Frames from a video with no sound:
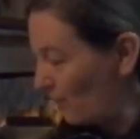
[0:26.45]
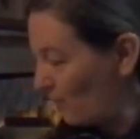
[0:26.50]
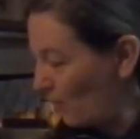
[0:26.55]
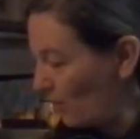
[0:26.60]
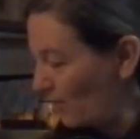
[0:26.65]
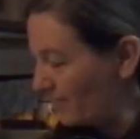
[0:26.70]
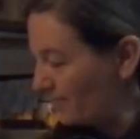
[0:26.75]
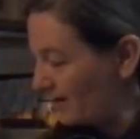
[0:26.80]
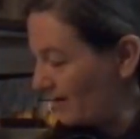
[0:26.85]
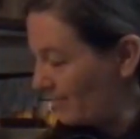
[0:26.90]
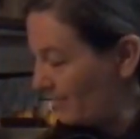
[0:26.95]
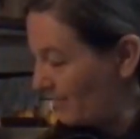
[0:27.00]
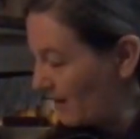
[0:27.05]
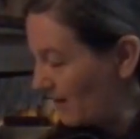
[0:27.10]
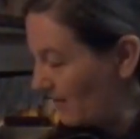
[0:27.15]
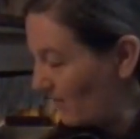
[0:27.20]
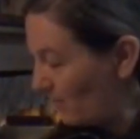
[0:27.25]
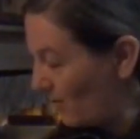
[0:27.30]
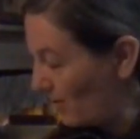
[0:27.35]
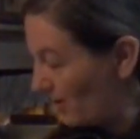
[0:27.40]
warmed up
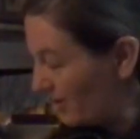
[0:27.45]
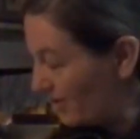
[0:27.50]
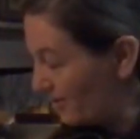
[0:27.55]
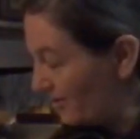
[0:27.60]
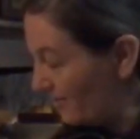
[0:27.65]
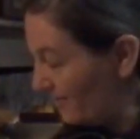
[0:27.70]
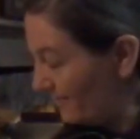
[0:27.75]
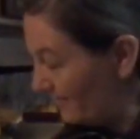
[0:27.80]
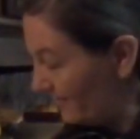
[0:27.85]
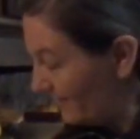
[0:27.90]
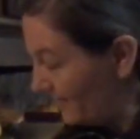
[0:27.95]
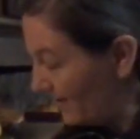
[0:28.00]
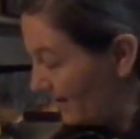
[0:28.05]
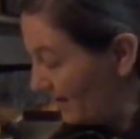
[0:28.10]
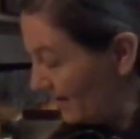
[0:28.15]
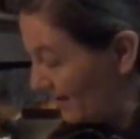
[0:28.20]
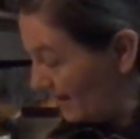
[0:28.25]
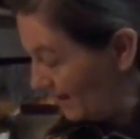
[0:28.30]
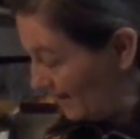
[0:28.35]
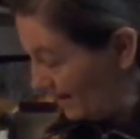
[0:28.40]
my water.
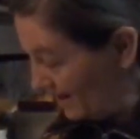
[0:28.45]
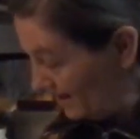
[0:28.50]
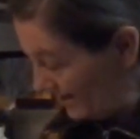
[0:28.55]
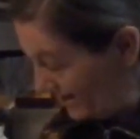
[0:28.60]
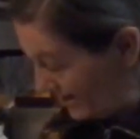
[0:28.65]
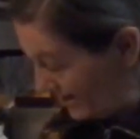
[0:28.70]
It